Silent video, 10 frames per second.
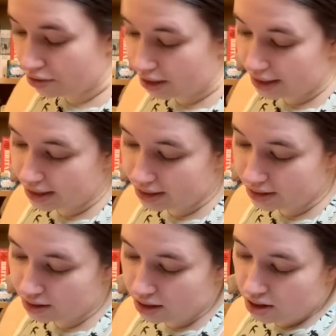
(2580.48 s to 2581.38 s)
what that
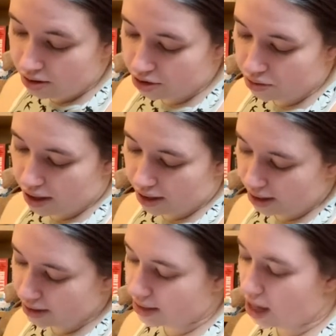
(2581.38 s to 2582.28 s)
is. The
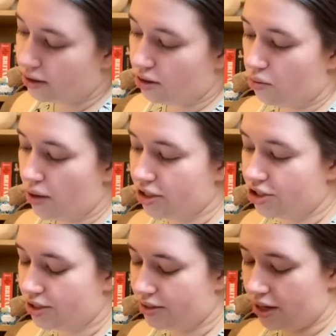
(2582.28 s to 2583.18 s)
Twilight Saga Witch
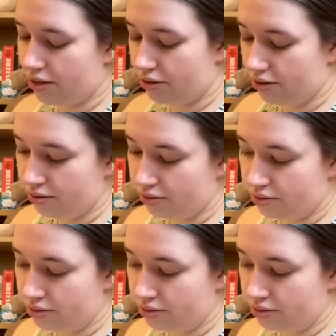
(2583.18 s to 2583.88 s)
style.